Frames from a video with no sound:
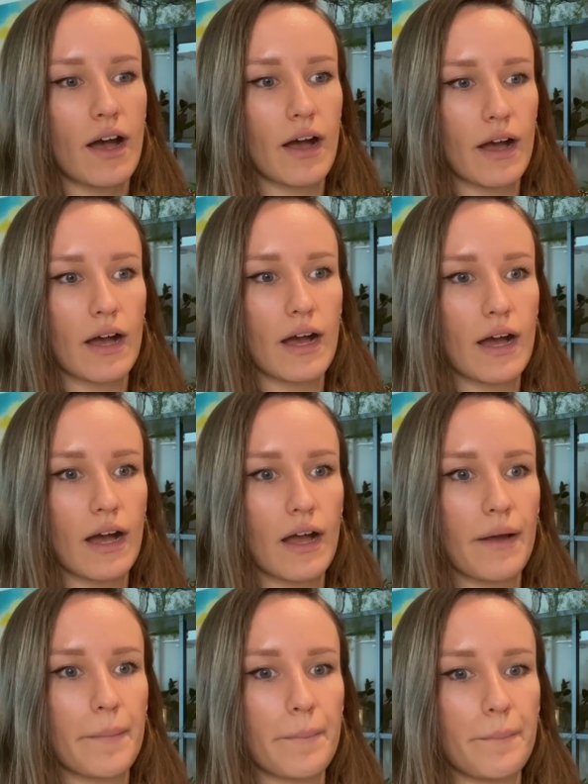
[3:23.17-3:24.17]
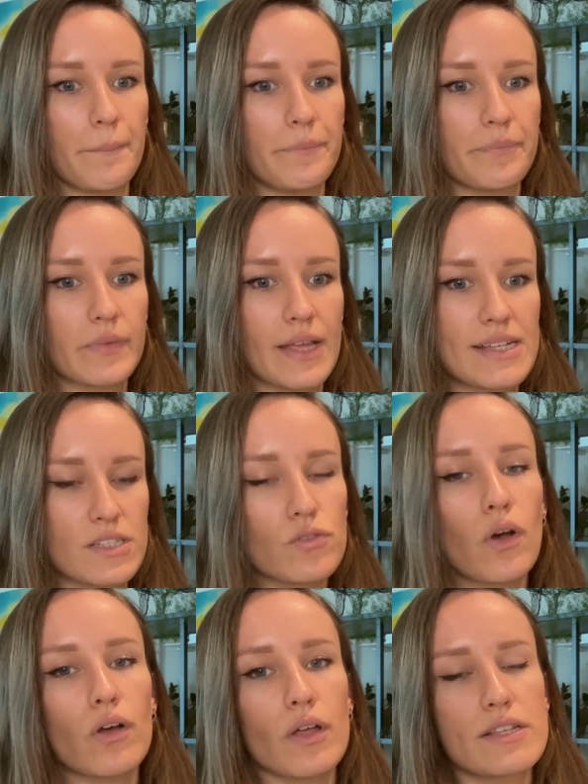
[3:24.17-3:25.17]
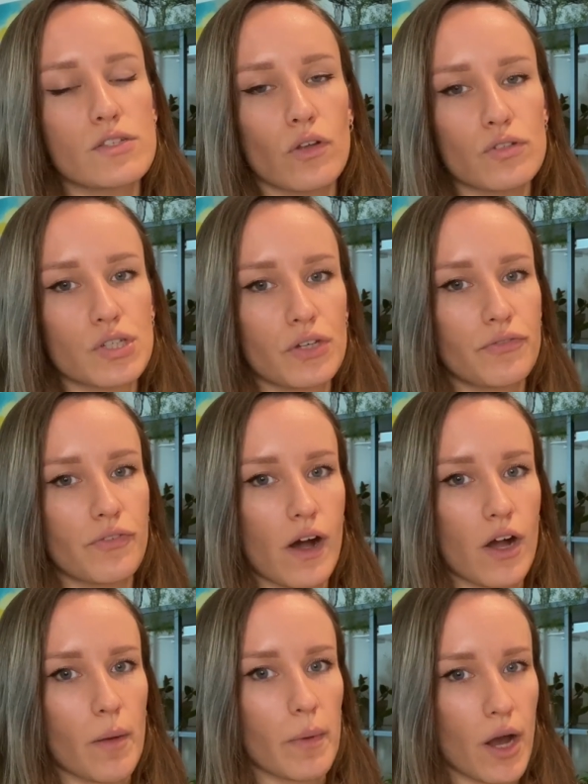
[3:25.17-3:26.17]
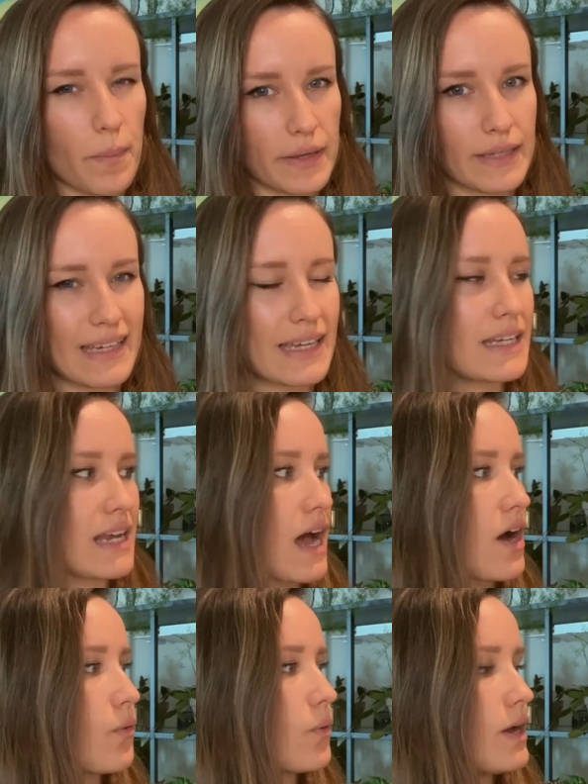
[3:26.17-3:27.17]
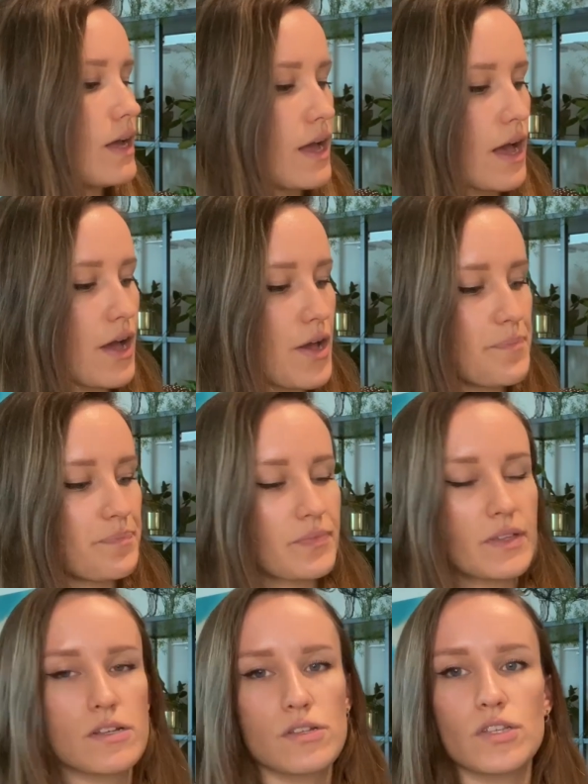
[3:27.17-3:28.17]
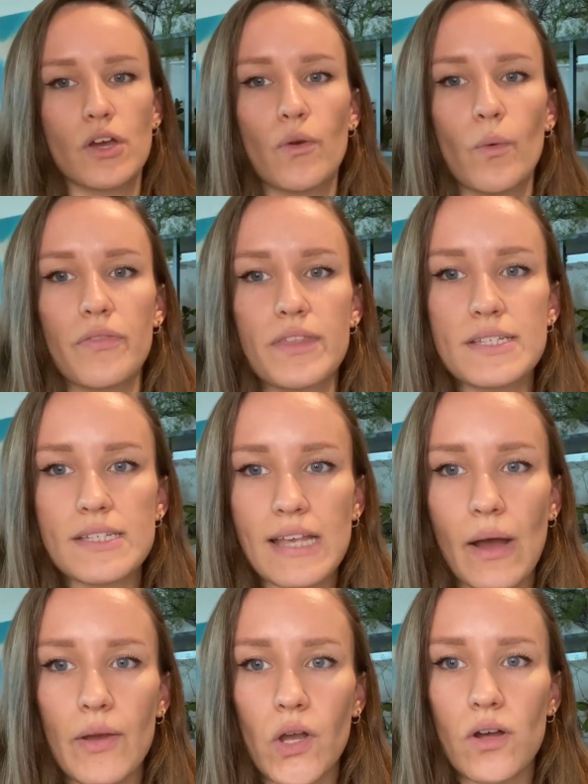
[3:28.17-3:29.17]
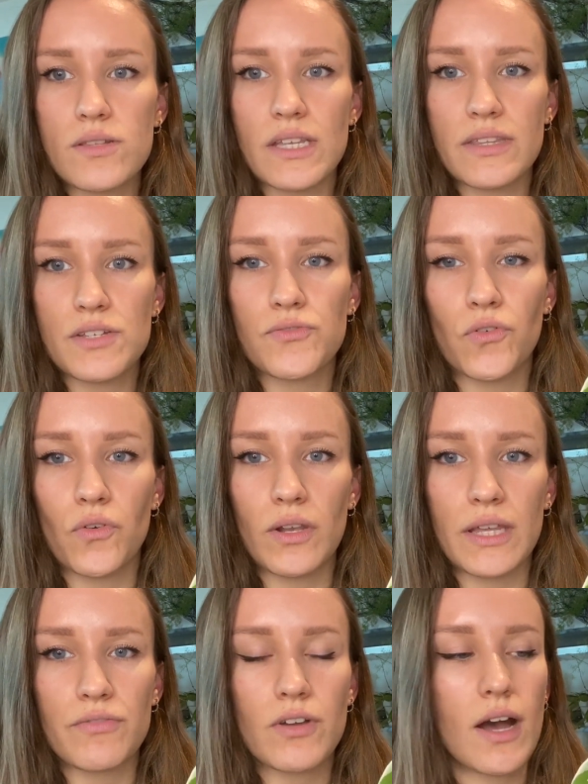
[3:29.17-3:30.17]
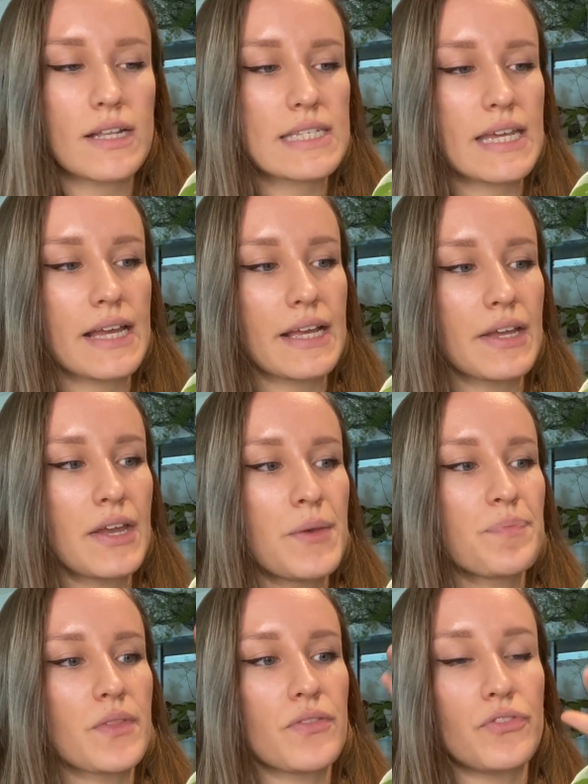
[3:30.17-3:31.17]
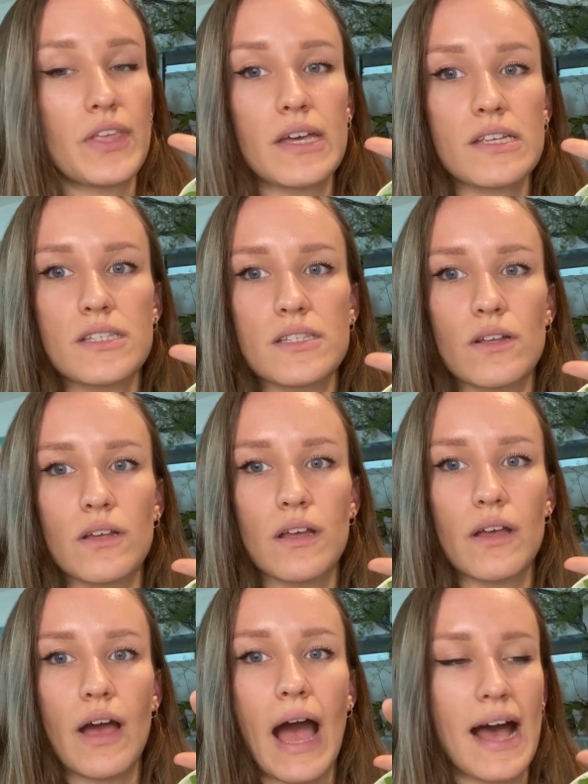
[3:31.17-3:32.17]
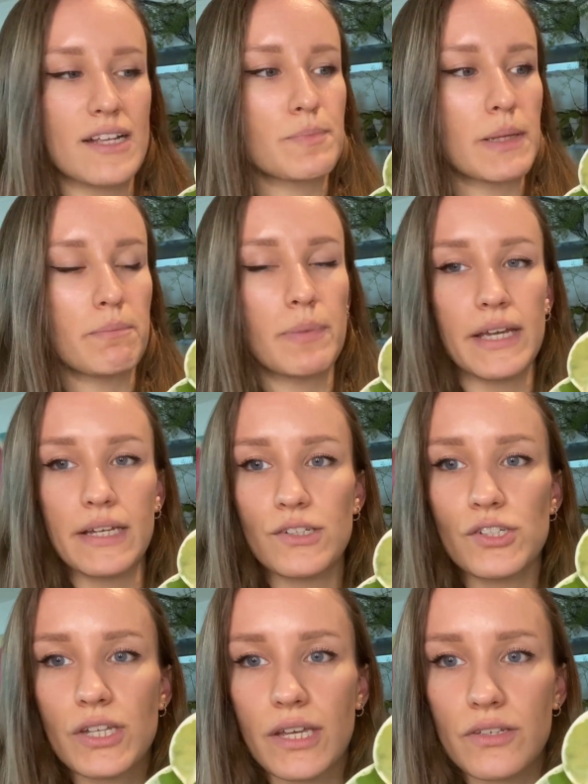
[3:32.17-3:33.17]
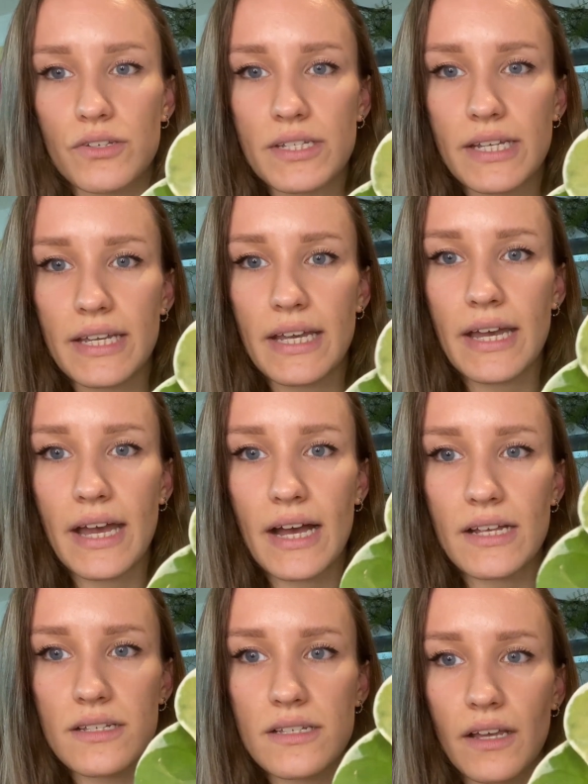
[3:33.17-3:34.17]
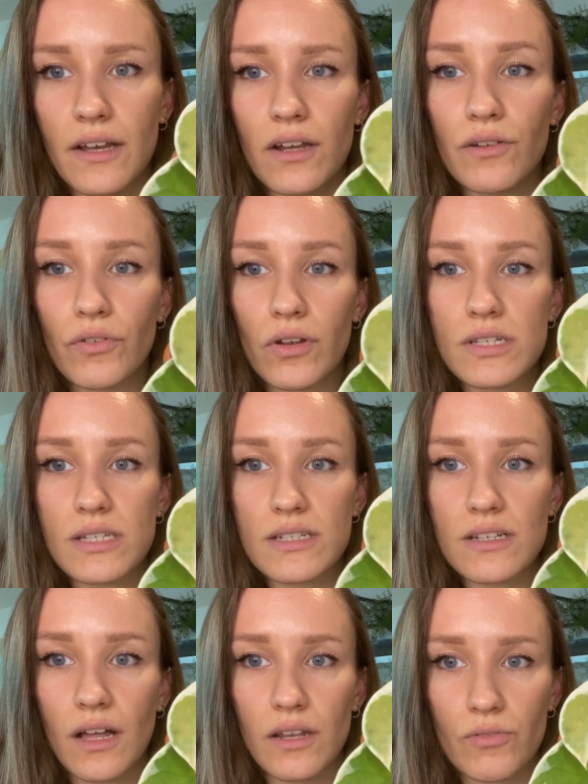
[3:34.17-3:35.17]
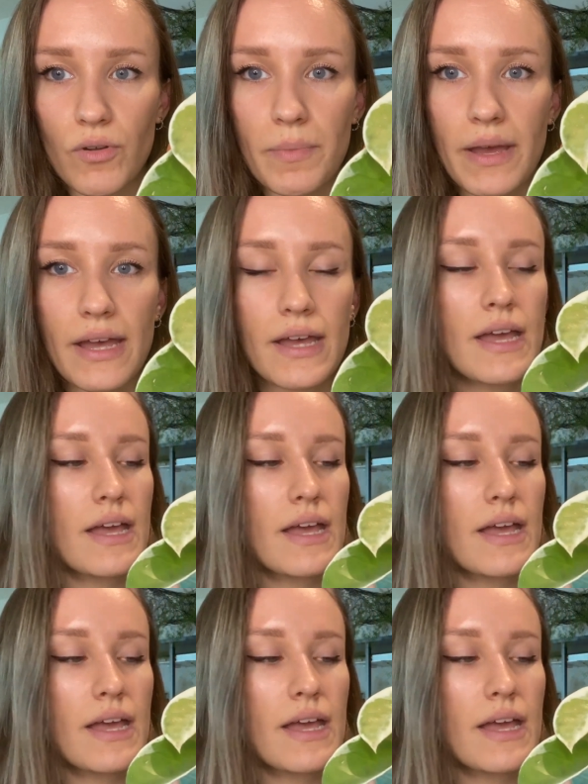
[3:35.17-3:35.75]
it's not too far, coming up a year now. So this is how I got it, this 4-leaf cutting. This has been bleached. Can you see it has like kind of lost its color a bit?